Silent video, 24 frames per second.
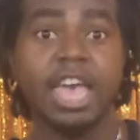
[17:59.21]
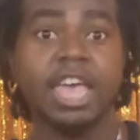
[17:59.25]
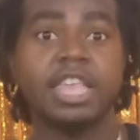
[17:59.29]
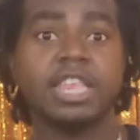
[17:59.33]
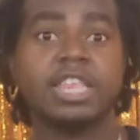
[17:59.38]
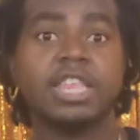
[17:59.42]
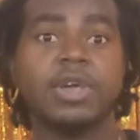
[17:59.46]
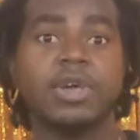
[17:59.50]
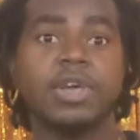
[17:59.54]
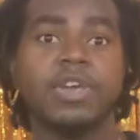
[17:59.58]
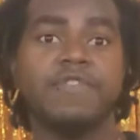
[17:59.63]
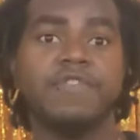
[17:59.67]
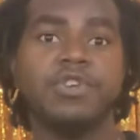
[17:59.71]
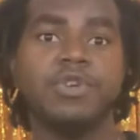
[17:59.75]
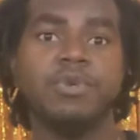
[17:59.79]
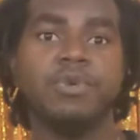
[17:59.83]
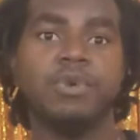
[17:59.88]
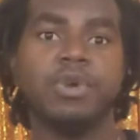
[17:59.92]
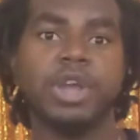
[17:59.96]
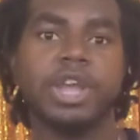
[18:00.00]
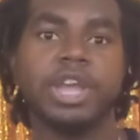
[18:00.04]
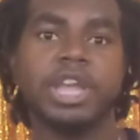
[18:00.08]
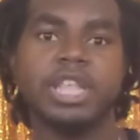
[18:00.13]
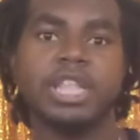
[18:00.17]
So if
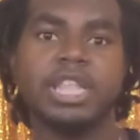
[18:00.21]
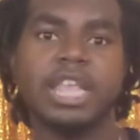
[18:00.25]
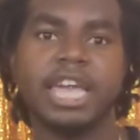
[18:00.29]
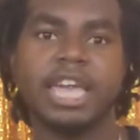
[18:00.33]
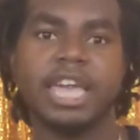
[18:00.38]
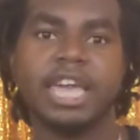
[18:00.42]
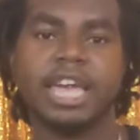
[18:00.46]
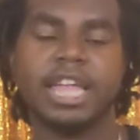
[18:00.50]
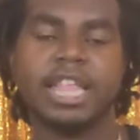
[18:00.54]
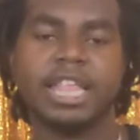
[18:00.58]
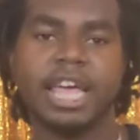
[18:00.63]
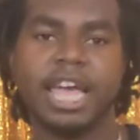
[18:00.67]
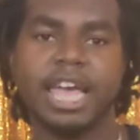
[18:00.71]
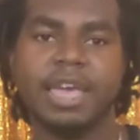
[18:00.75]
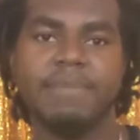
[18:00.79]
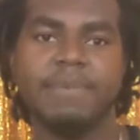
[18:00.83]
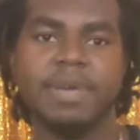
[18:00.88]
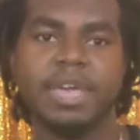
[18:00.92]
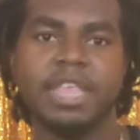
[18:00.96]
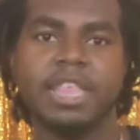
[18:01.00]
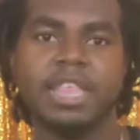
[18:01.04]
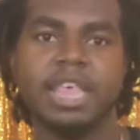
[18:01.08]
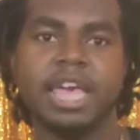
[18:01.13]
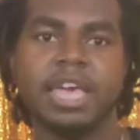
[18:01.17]
you are in, like, a
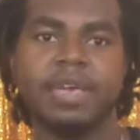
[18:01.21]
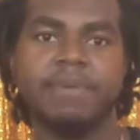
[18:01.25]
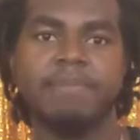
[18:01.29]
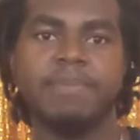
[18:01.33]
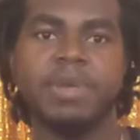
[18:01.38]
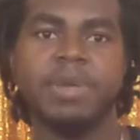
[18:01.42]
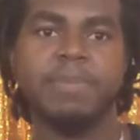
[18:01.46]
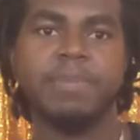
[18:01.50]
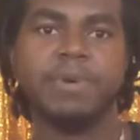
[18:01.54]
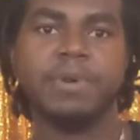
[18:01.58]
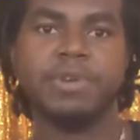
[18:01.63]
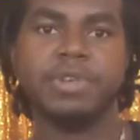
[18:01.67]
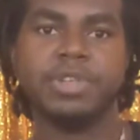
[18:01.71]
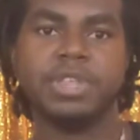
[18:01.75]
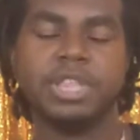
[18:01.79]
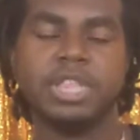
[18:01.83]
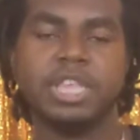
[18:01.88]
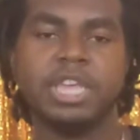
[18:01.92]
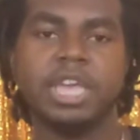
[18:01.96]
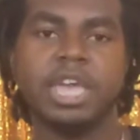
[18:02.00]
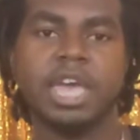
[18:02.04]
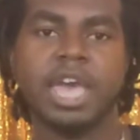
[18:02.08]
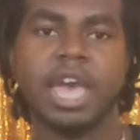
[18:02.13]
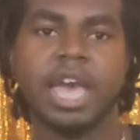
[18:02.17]
climate, like me
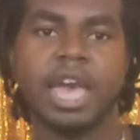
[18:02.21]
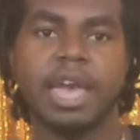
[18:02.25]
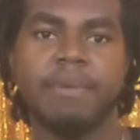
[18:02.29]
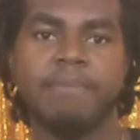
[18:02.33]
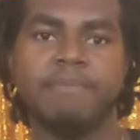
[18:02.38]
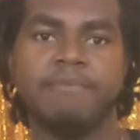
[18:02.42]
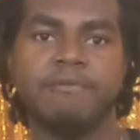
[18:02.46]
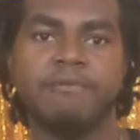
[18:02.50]
personally, I'm